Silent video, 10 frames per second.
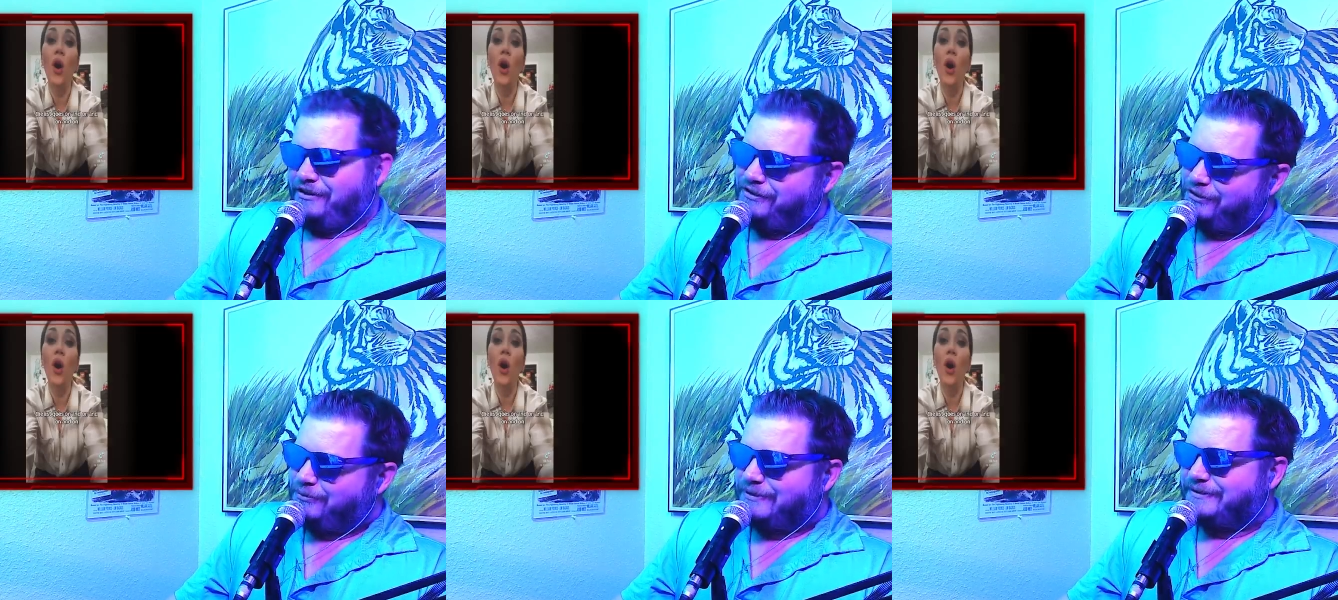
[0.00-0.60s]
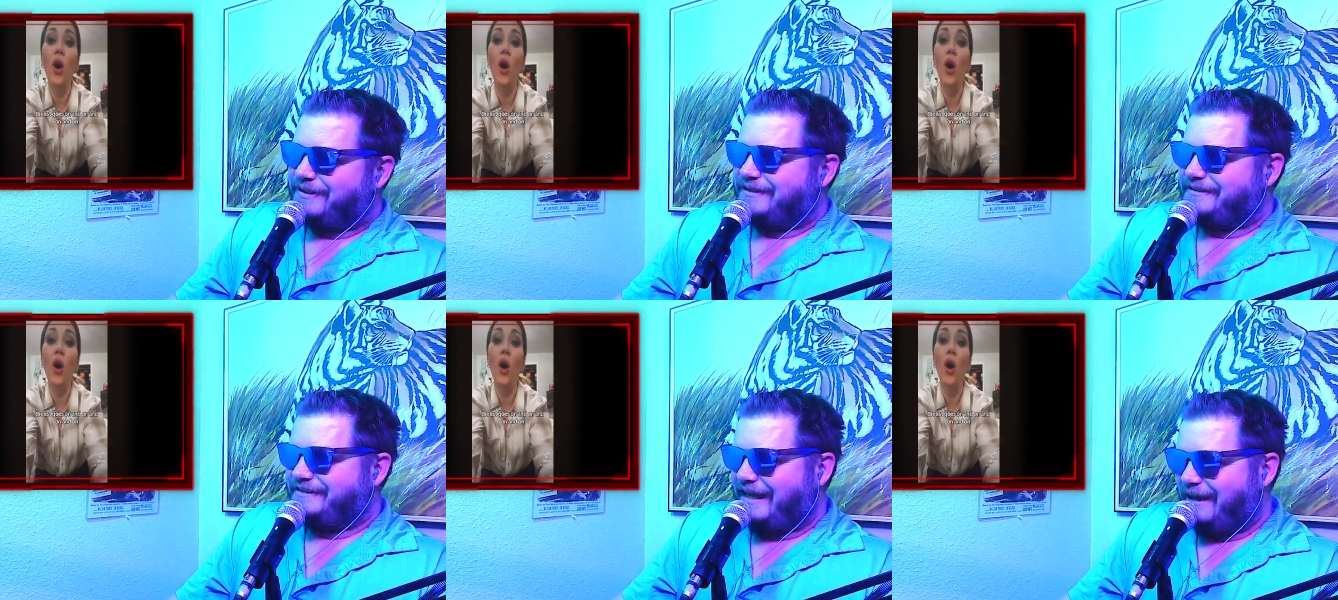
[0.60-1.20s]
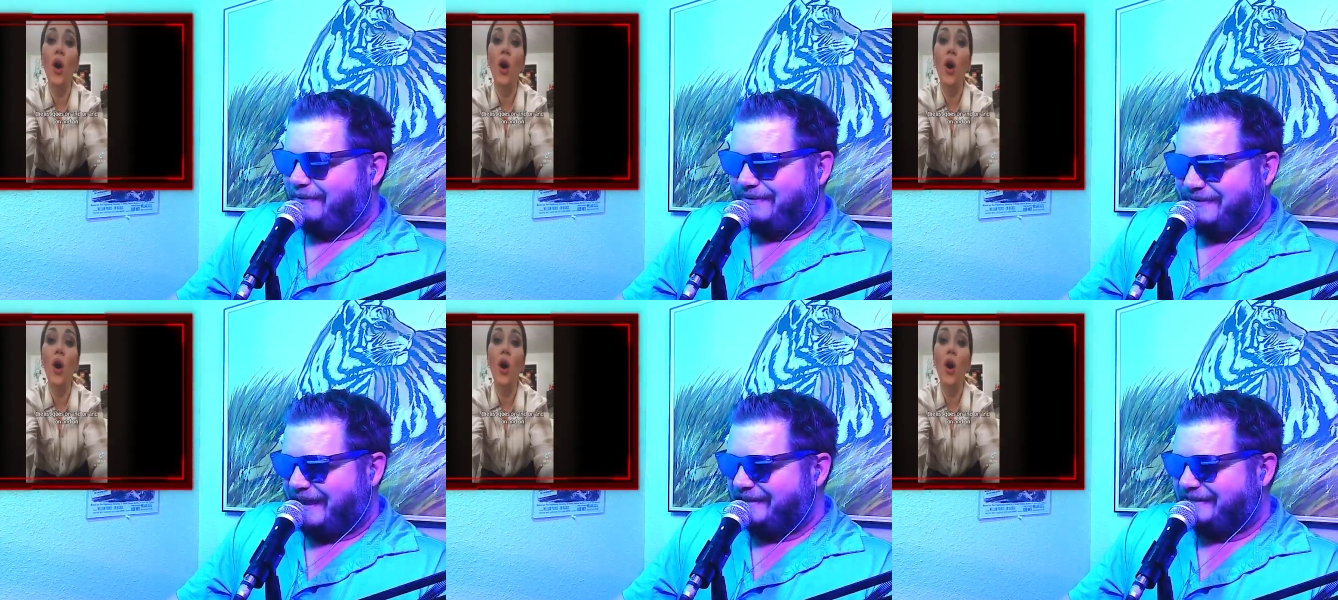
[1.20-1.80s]
Speaker 1: YouTube is gonna say I'm
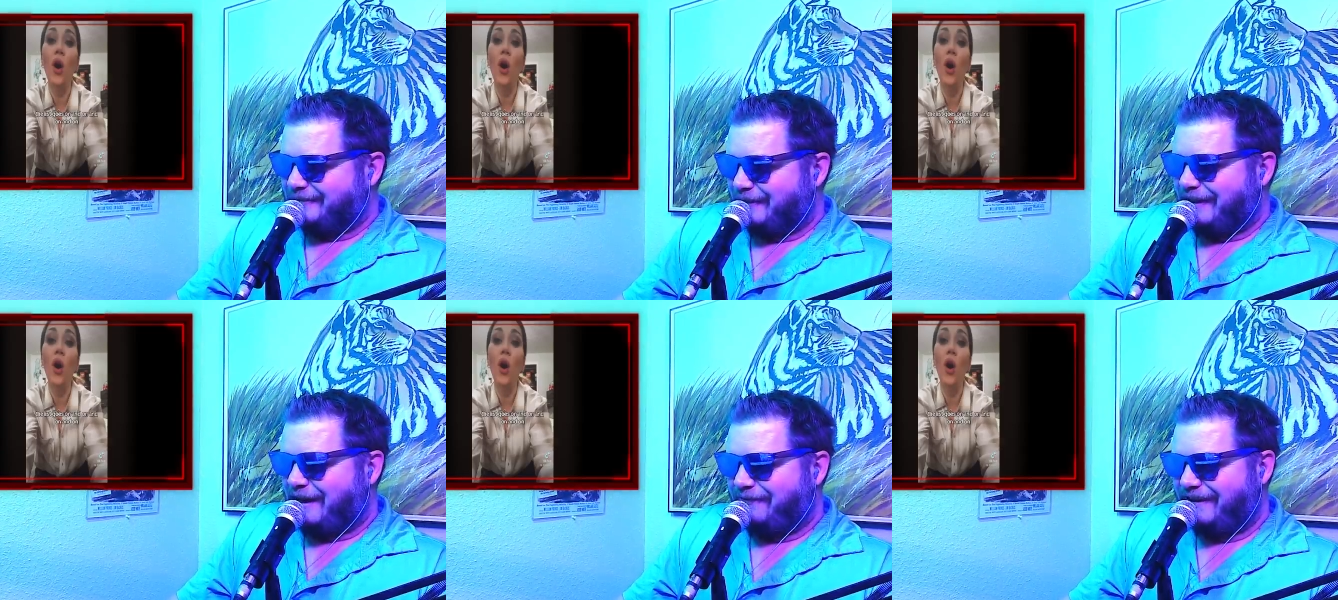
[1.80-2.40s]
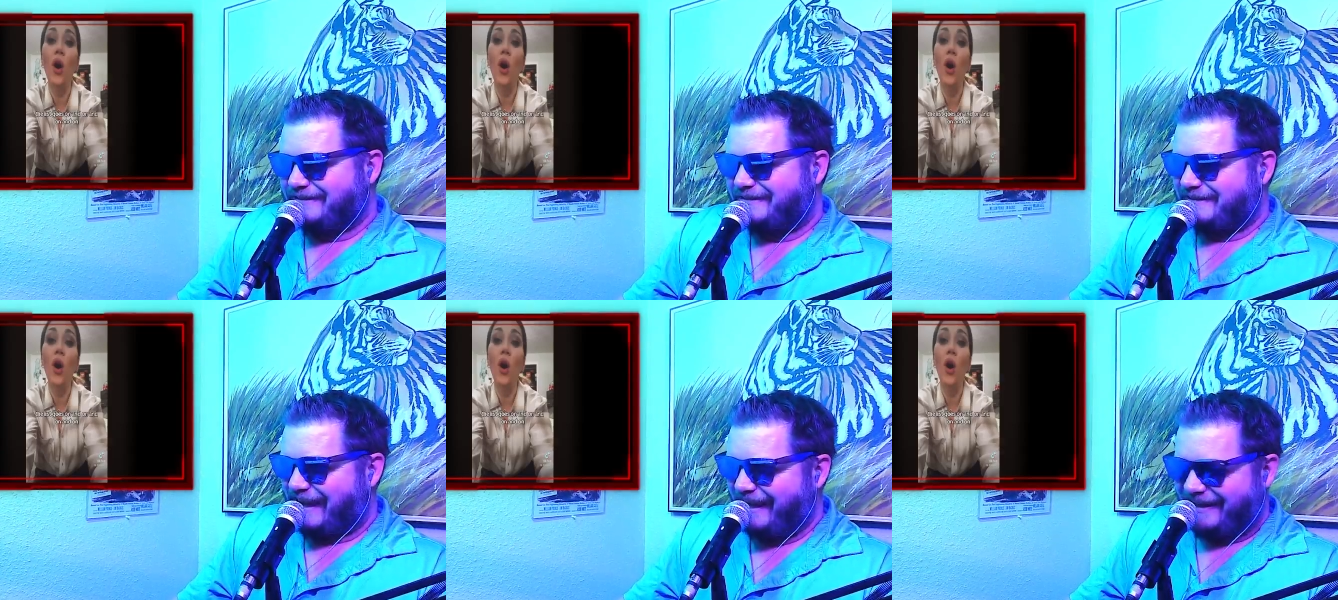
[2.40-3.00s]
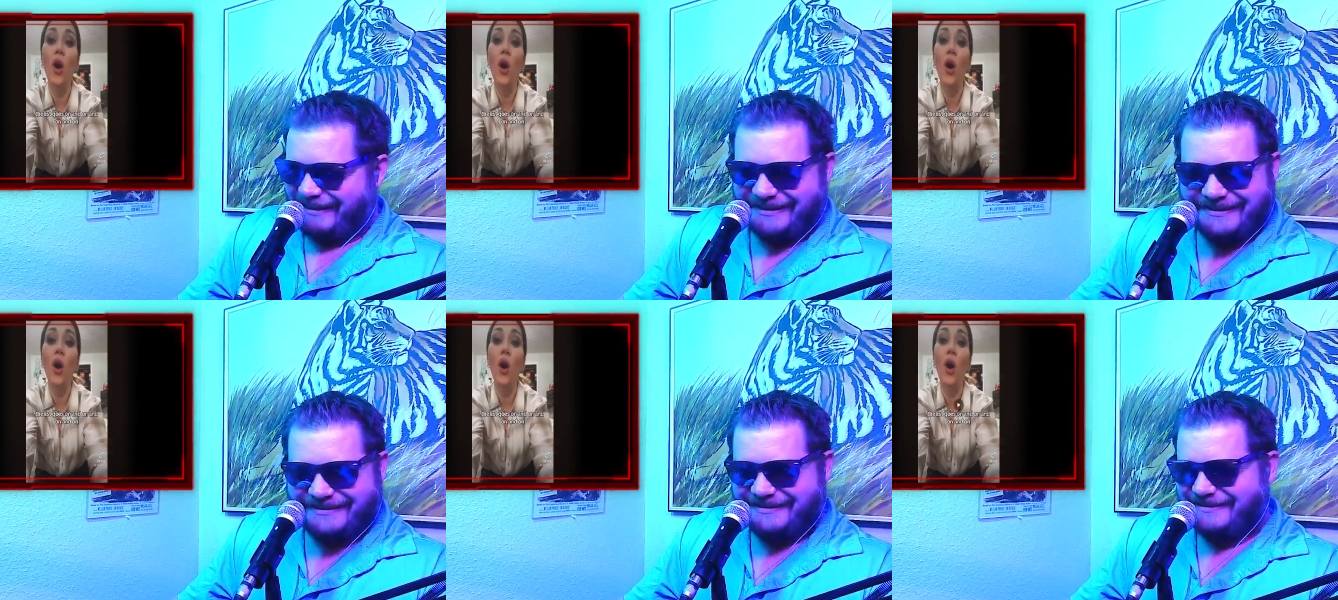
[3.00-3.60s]
saying something that I'm not saying.
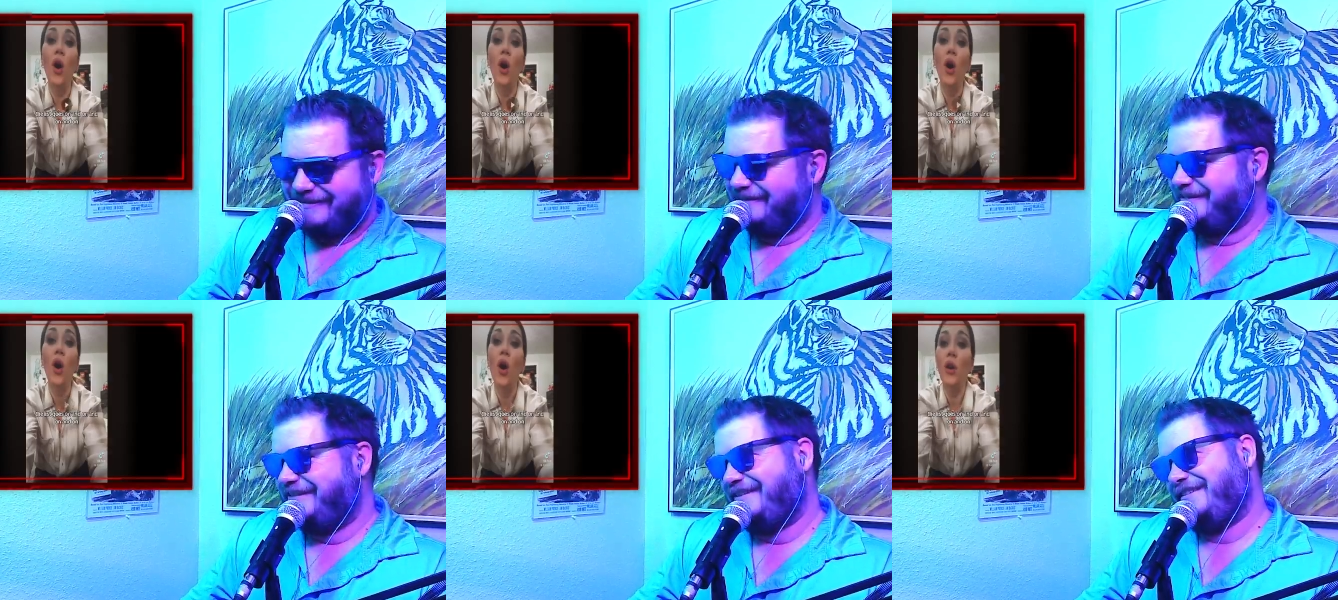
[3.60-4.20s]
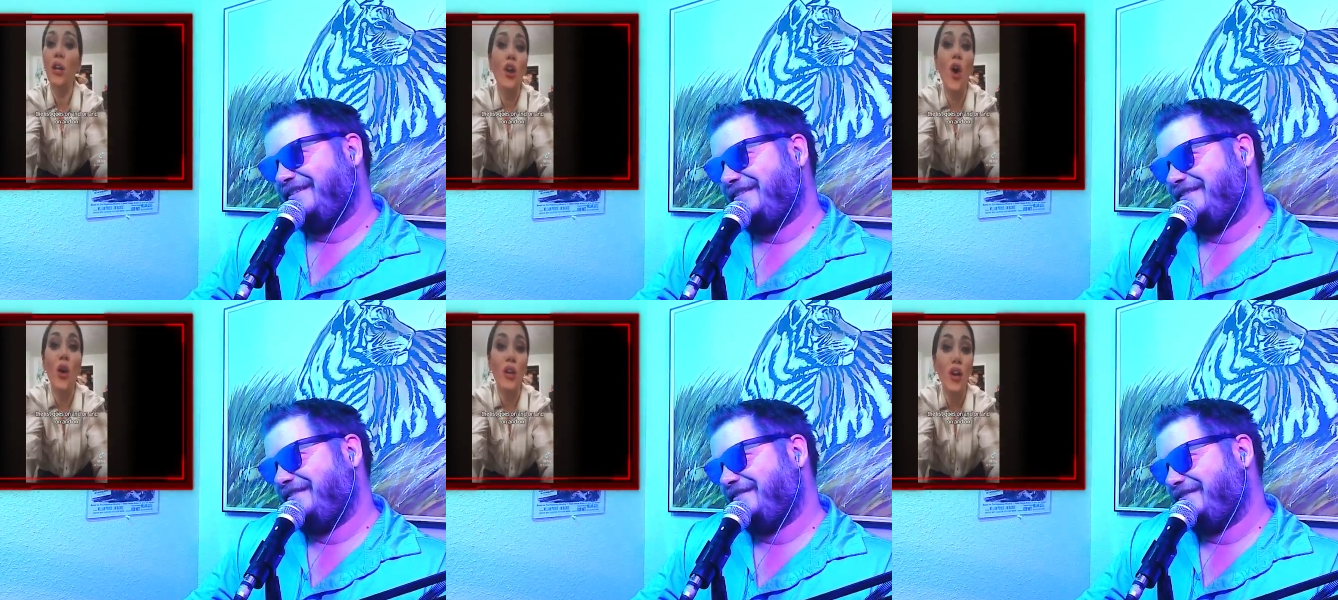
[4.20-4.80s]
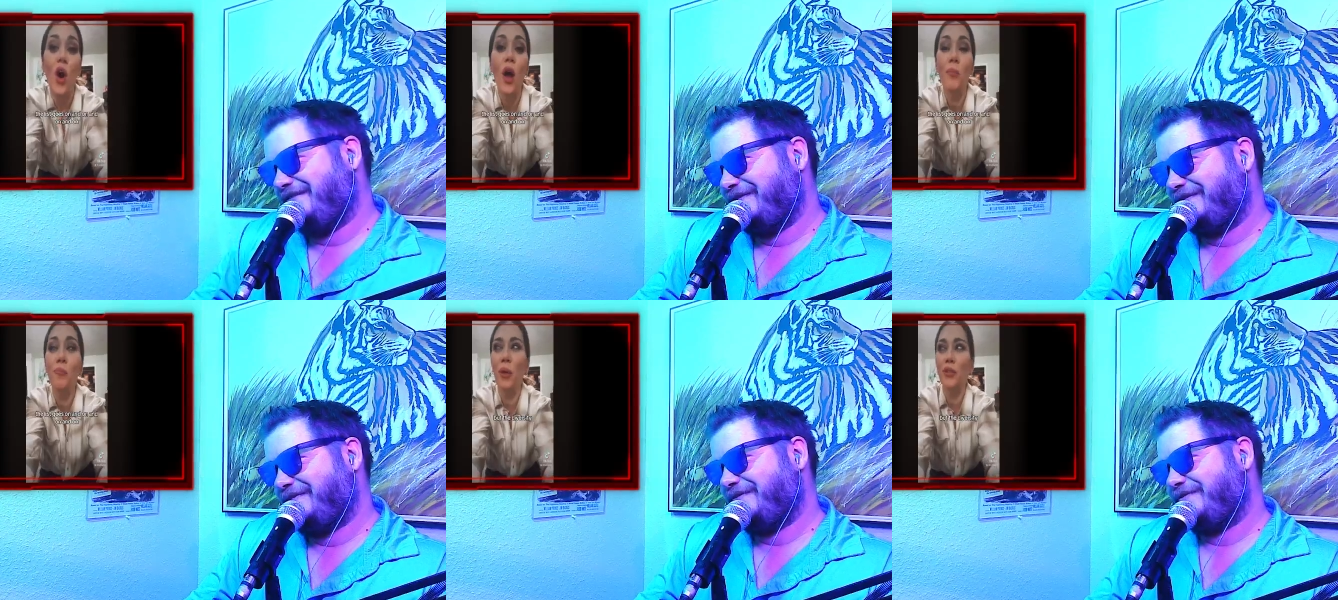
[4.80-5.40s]
Speaker 2: On and on and
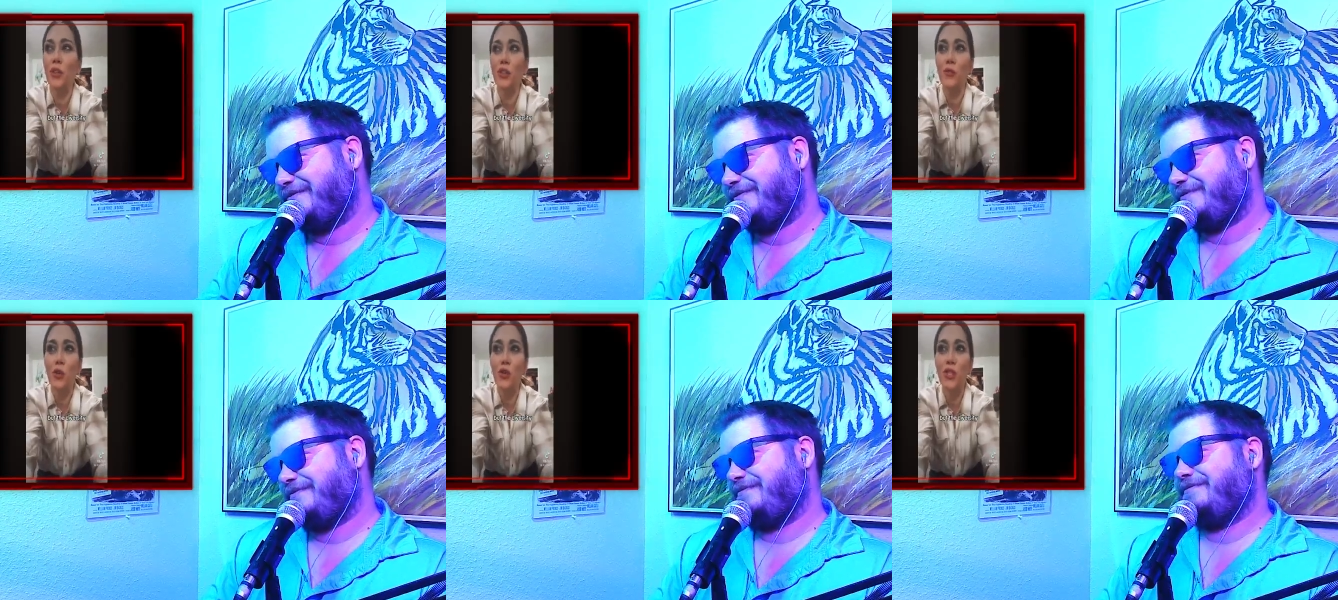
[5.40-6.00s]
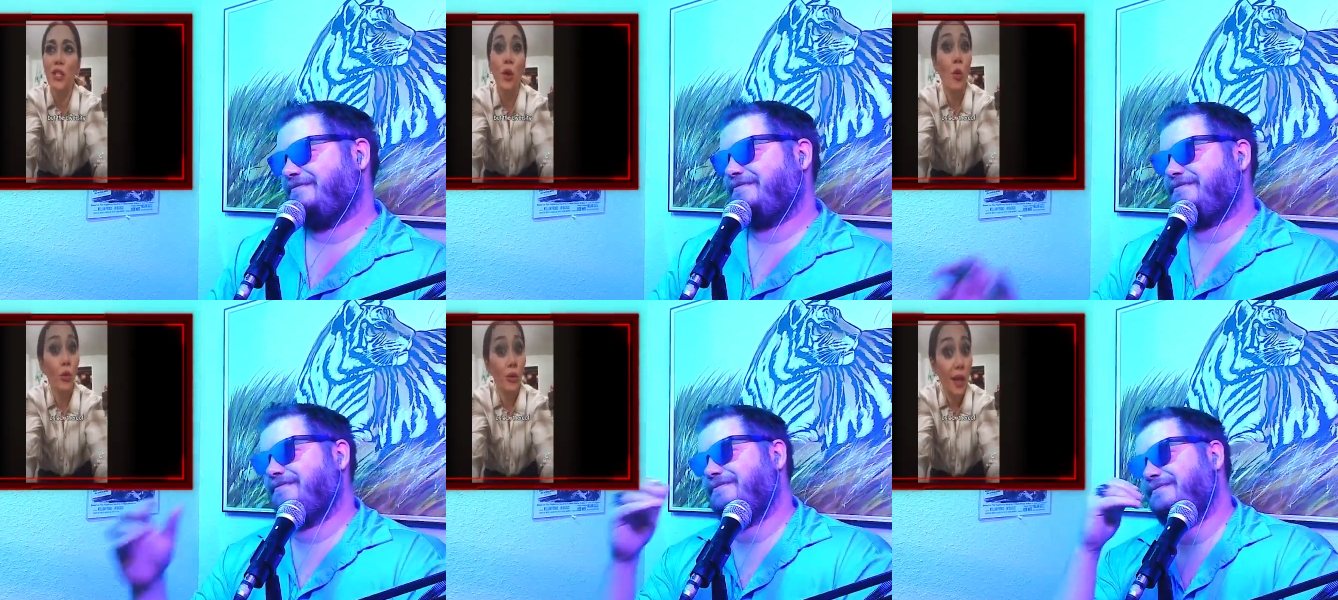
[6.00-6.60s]
on, but the diversity or